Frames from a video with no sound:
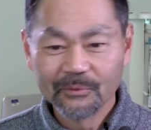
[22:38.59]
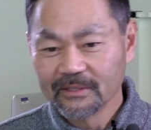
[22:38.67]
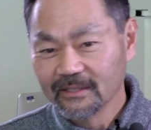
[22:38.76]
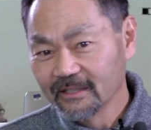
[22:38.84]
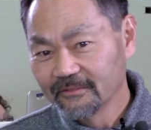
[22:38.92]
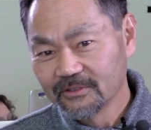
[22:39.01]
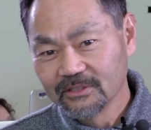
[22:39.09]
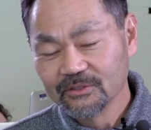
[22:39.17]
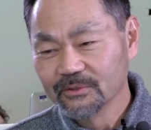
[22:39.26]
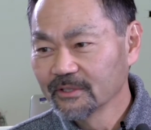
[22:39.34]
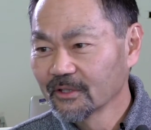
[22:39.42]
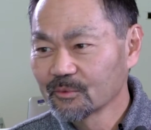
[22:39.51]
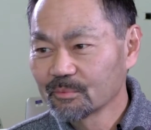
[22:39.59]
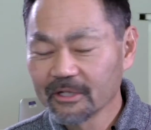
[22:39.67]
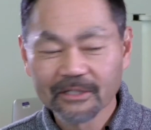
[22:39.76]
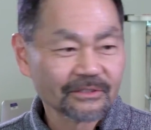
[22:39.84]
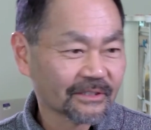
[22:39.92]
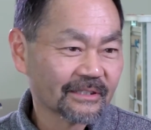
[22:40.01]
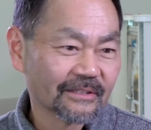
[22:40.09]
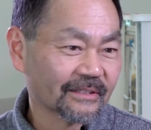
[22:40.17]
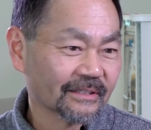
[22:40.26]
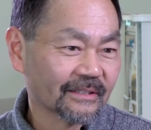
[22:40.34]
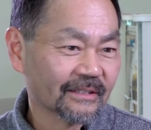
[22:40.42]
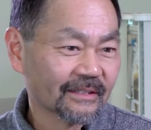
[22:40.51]
We'd love to do another project
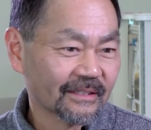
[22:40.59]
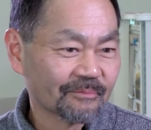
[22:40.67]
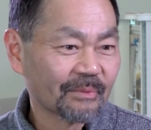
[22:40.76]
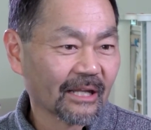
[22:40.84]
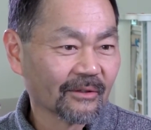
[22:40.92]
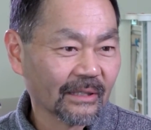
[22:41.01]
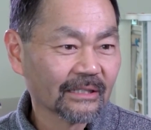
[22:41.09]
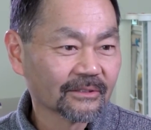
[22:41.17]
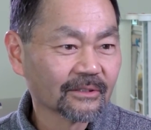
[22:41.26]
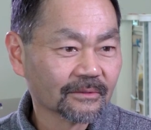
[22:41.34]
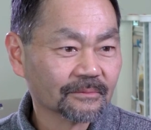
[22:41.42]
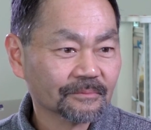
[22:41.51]
here in Palo Alto.